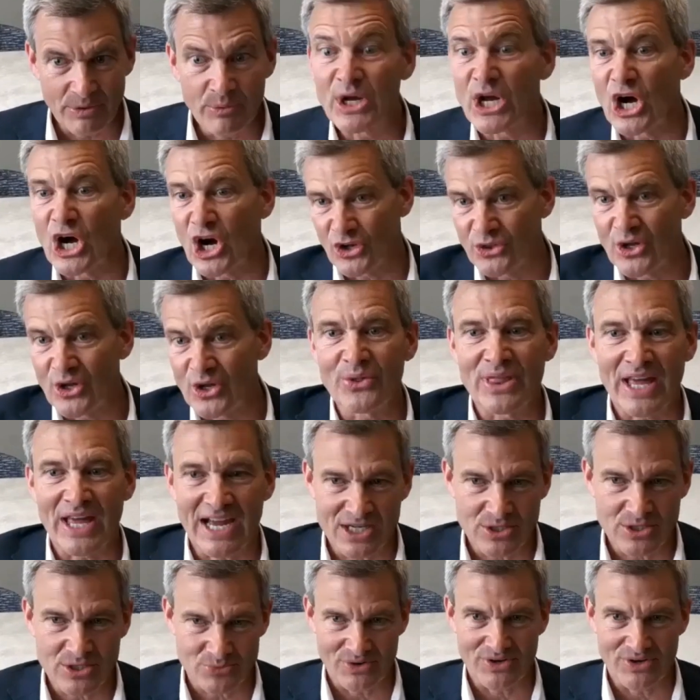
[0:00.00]
I mean, we all know
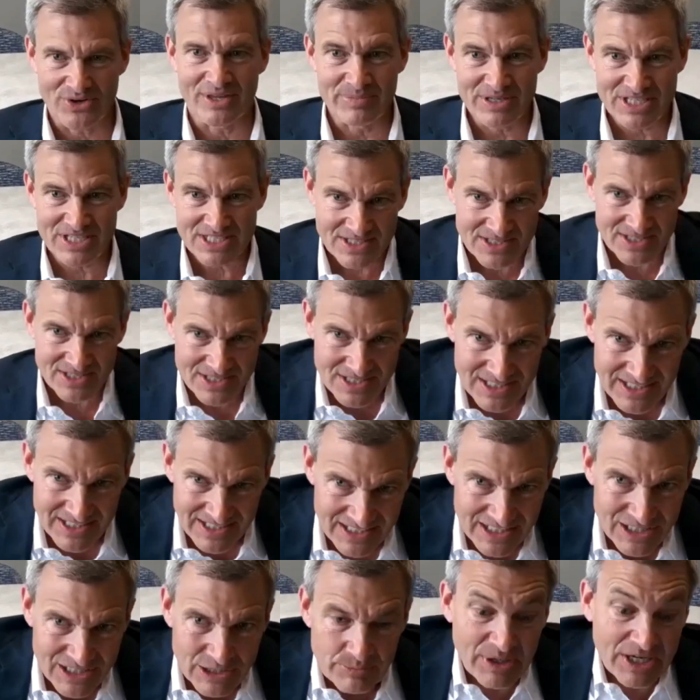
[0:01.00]
that because we're in the business,
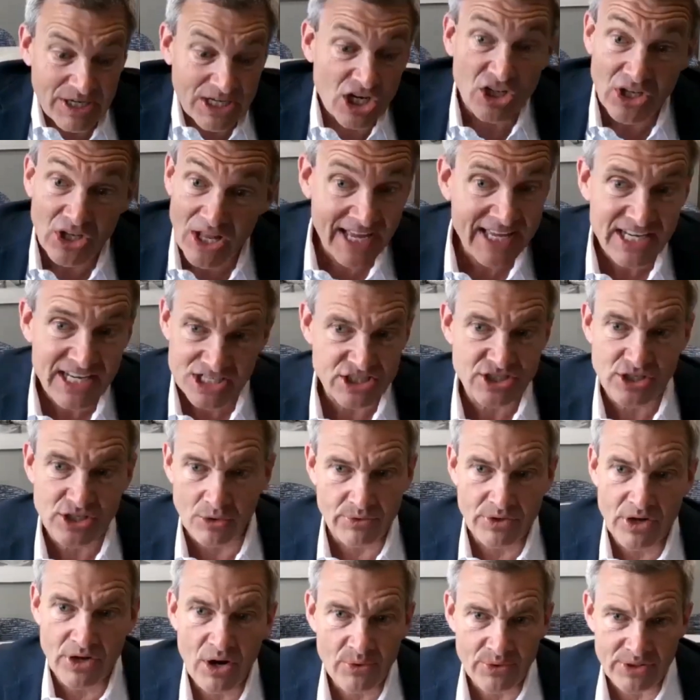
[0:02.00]
but clients
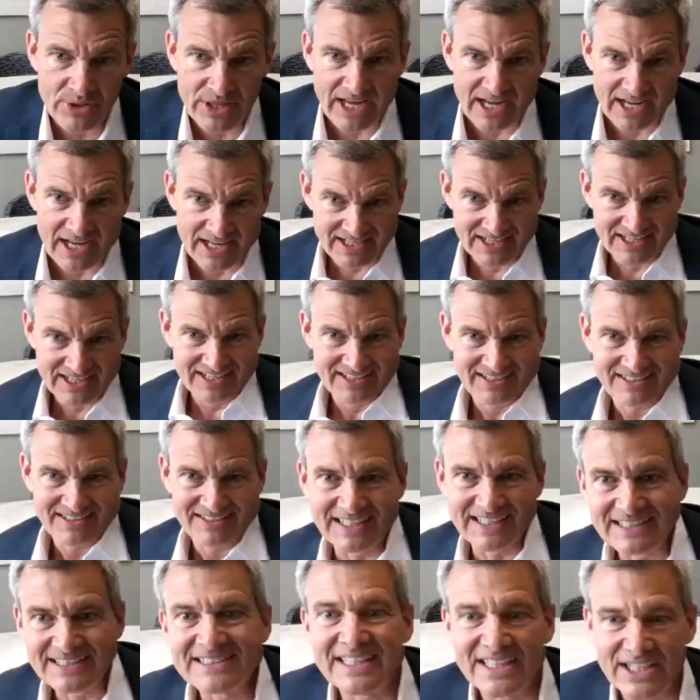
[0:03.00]
don't know that.
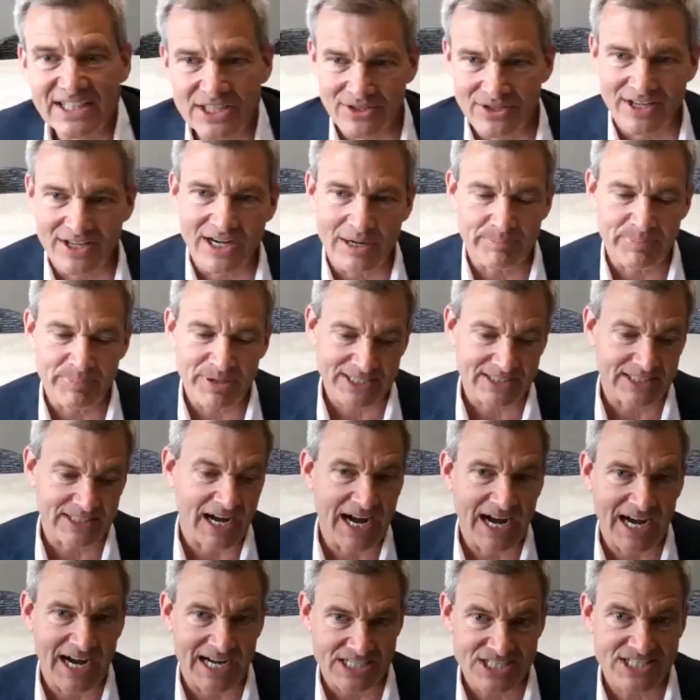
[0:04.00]
They think, you're going to pick
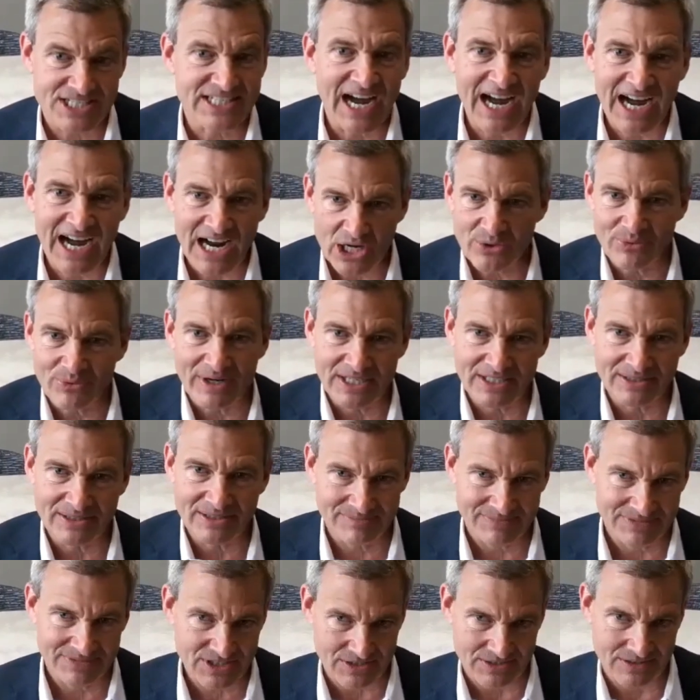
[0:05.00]
the hot stock,
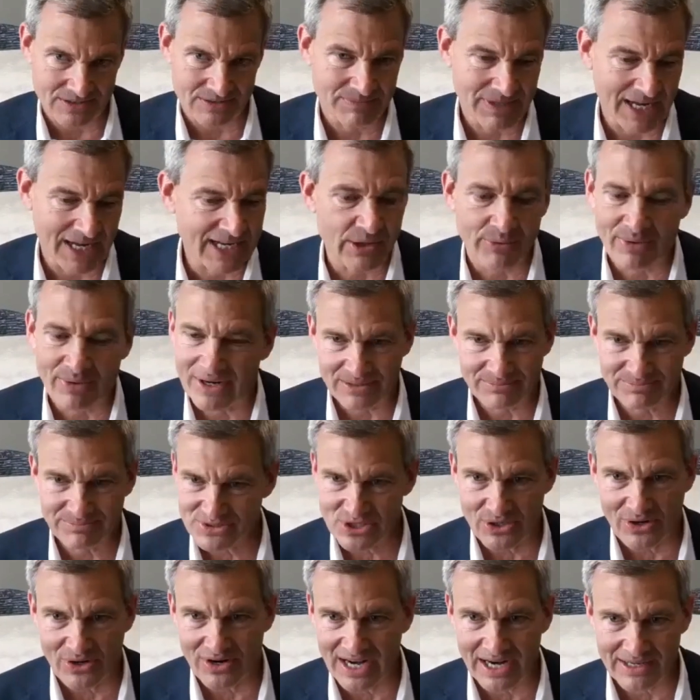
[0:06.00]
right? So anyway,
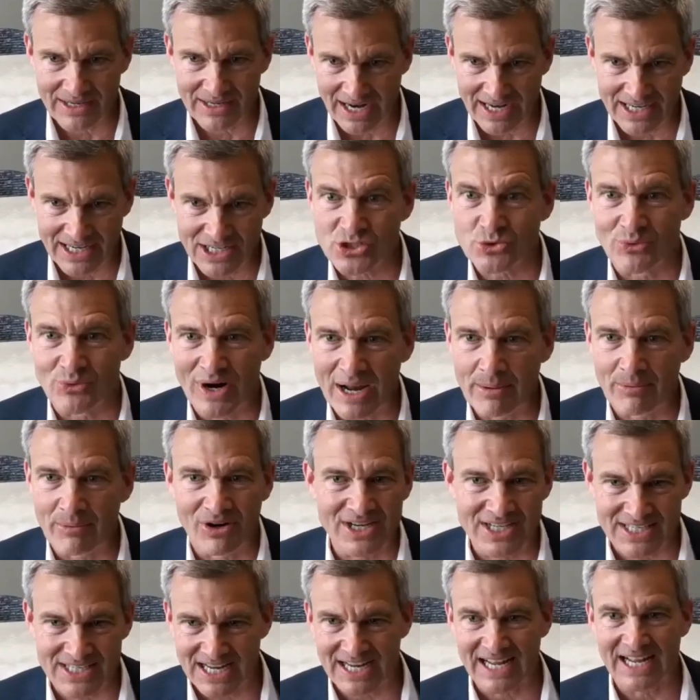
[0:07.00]
yeah. sorry, I, I just
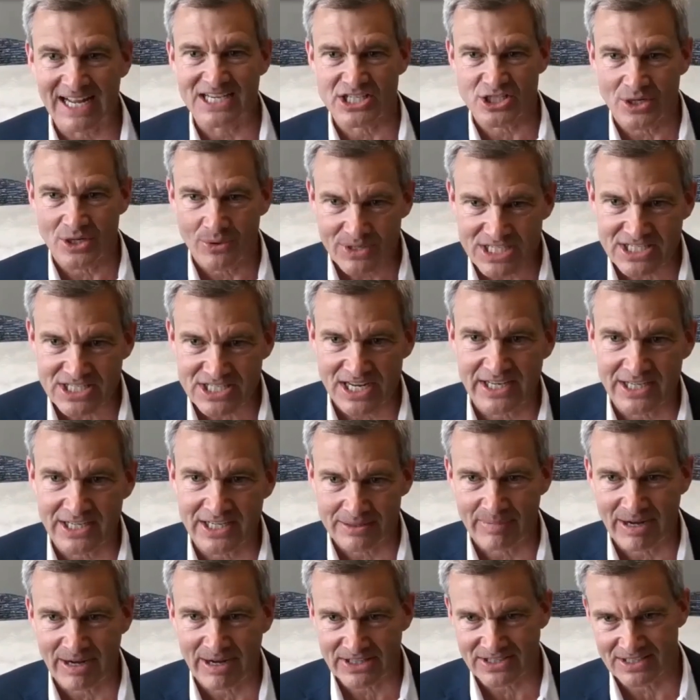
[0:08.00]
rambled because I got so
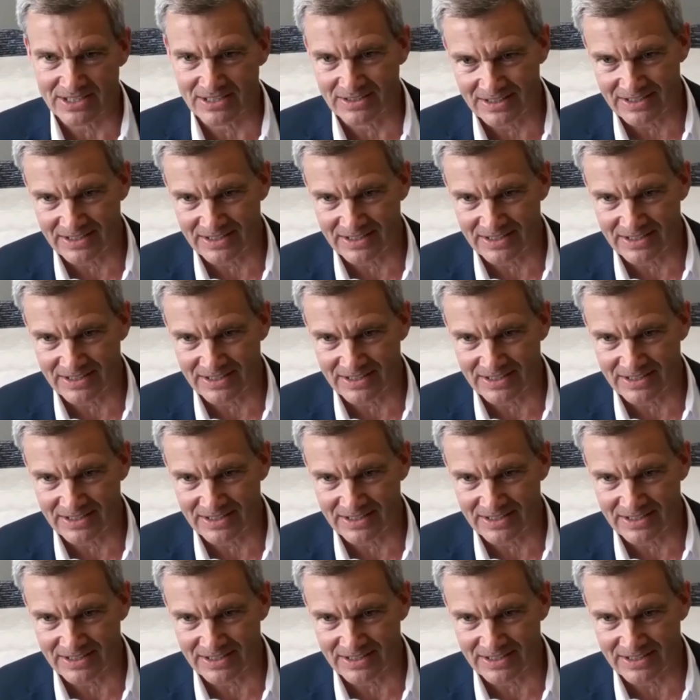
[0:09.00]
excited no. about